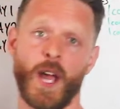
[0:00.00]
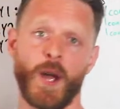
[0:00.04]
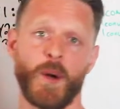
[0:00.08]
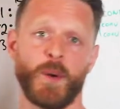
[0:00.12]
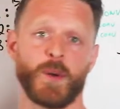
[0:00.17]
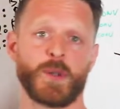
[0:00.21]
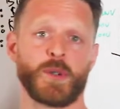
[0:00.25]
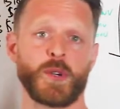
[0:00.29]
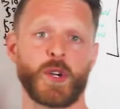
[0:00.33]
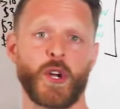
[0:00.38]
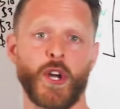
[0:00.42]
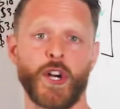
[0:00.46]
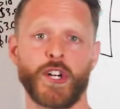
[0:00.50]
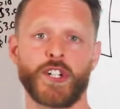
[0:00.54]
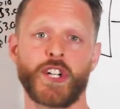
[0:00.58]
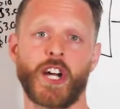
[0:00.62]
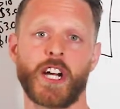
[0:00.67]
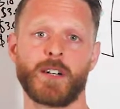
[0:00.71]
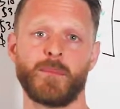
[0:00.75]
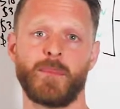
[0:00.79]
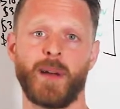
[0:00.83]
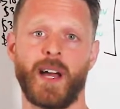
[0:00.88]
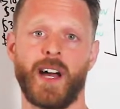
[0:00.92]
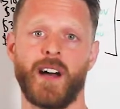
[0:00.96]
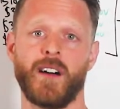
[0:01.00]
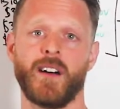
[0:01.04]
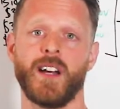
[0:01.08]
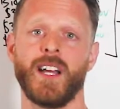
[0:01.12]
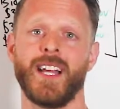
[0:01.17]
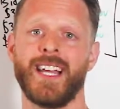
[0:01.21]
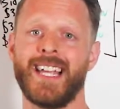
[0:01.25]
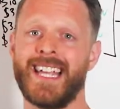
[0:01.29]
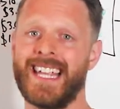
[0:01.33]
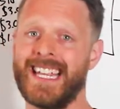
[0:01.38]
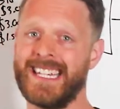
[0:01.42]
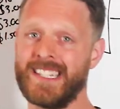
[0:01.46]
which we're gonna talk about
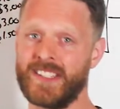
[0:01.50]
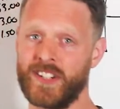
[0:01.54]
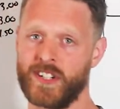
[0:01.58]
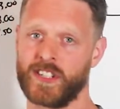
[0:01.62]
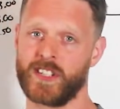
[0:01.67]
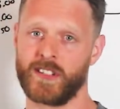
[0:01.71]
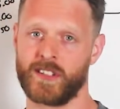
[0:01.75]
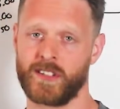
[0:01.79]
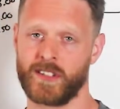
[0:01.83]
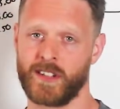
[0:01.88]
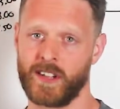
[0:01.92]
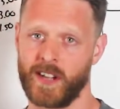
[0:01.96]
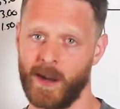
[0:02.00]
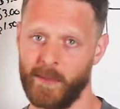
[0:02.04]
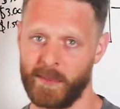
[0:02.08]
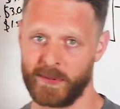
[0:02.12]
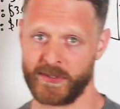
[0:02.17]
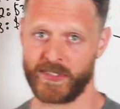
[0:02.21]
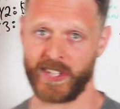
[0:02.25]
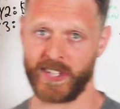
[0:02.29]
in just a couple